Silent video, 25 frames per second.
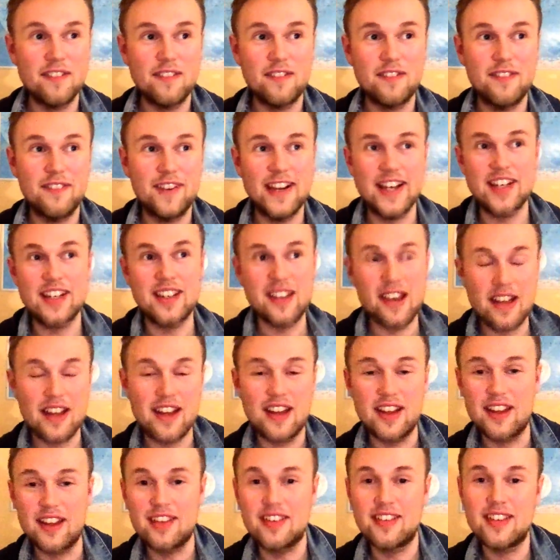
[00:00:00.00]
find
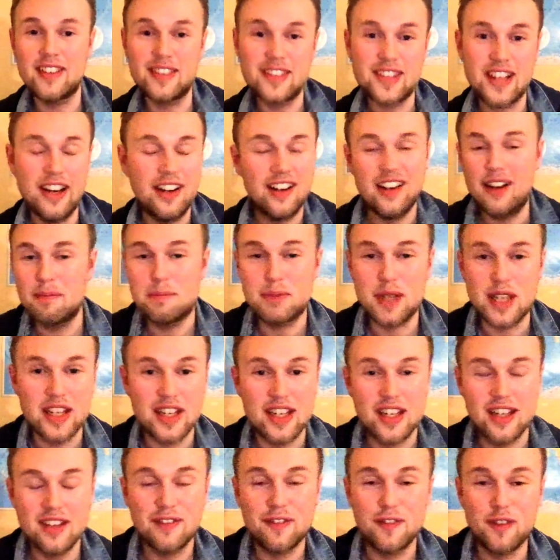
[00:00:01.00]
a
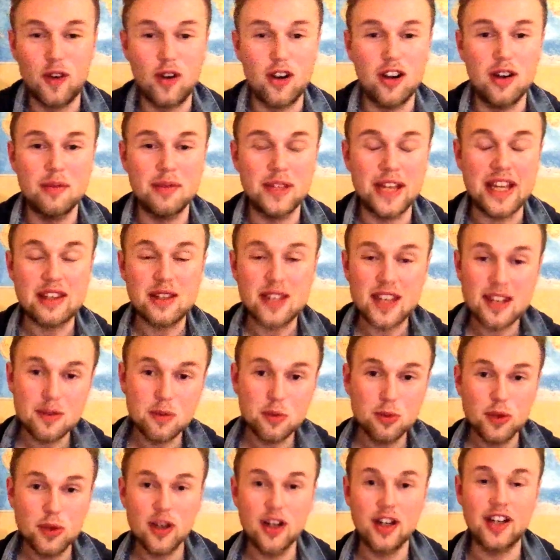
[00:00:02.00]
therapy form that can
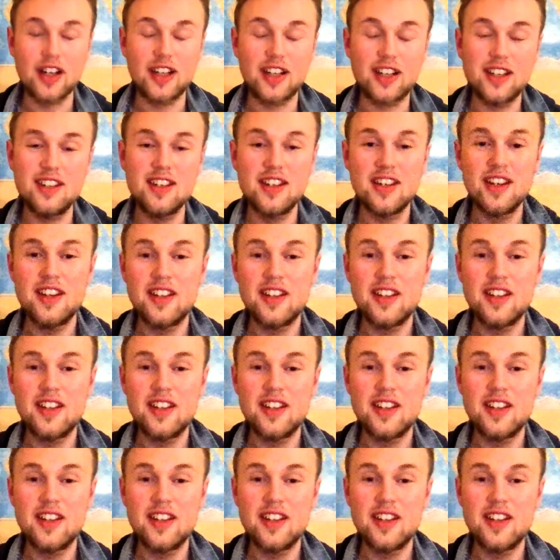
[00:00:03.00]
work